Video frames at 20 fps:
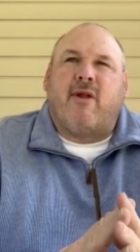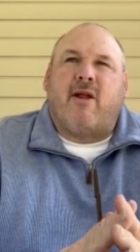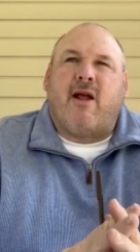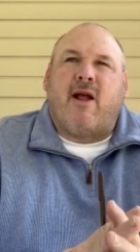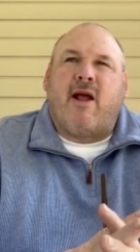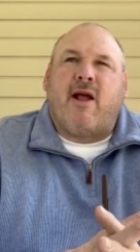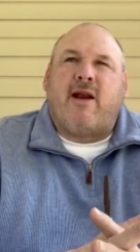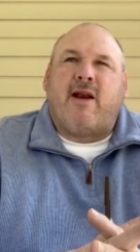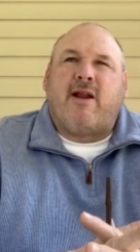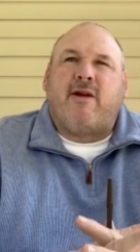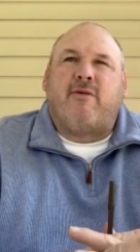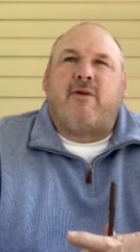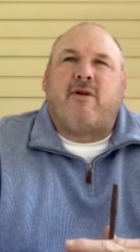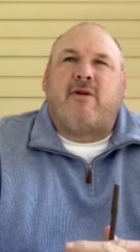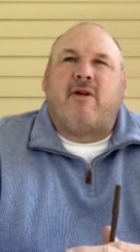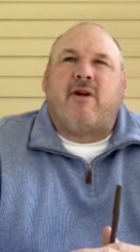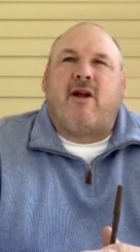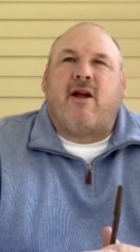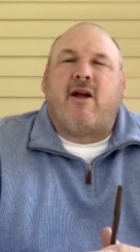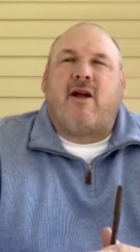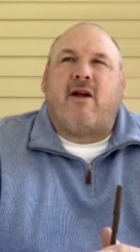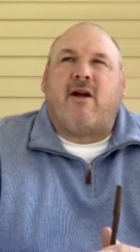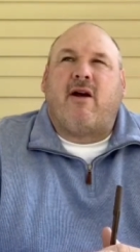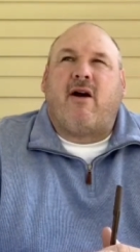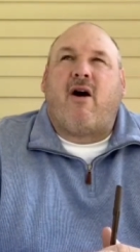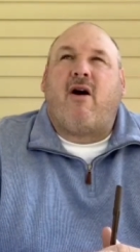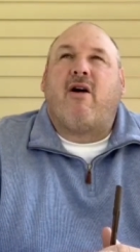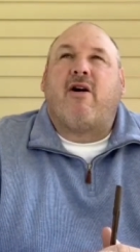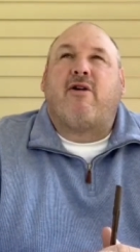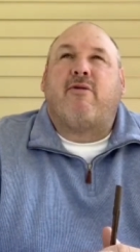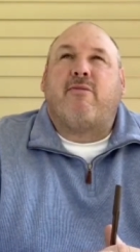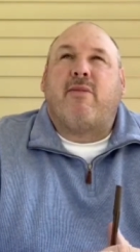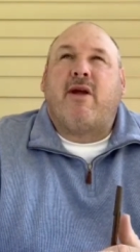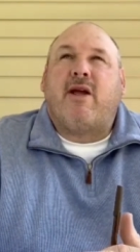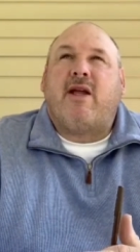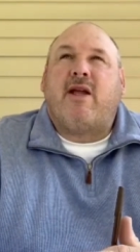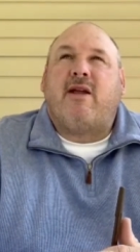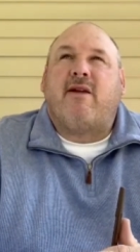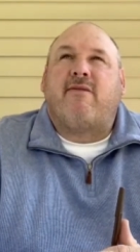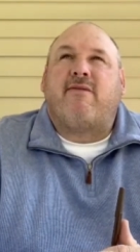And it would uh, honor
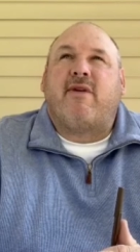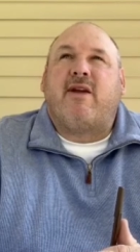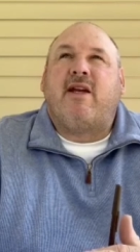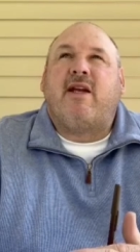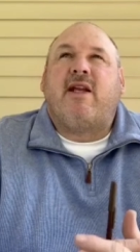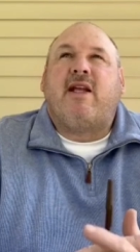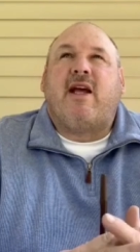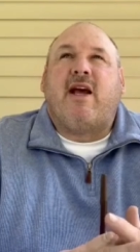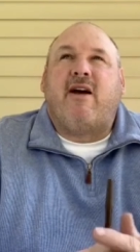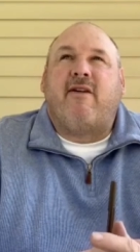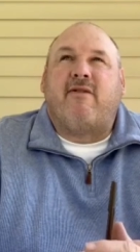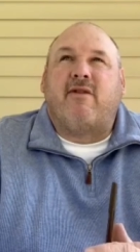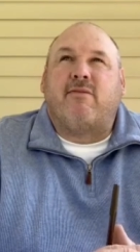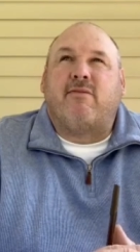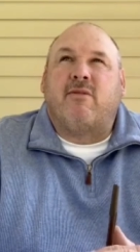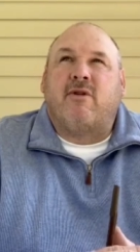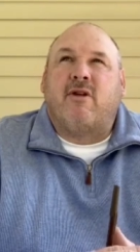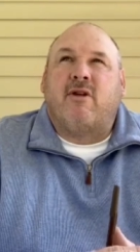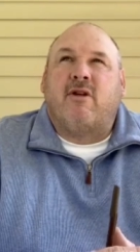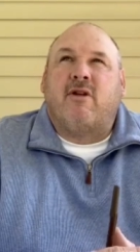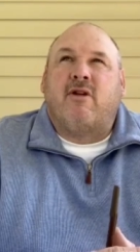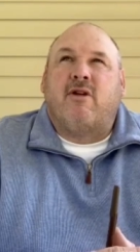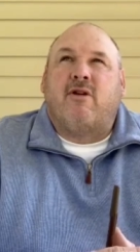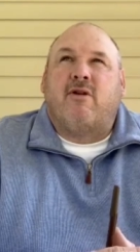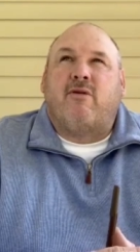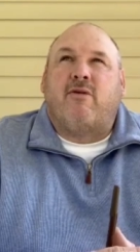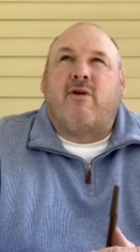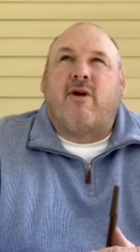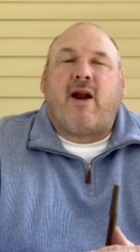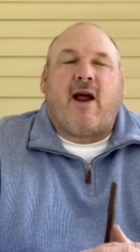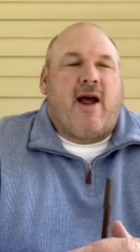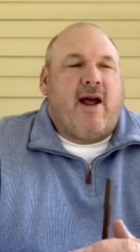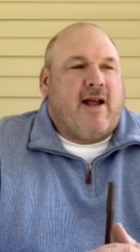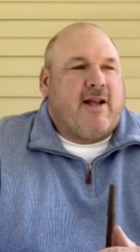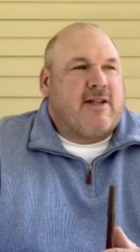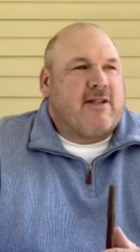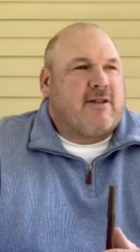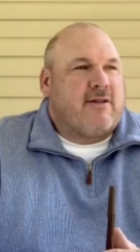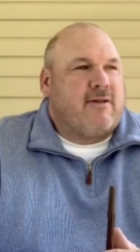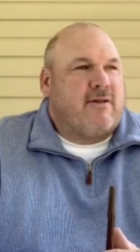me if any of them would
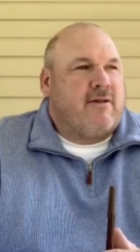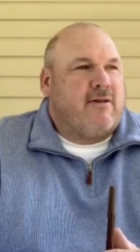ask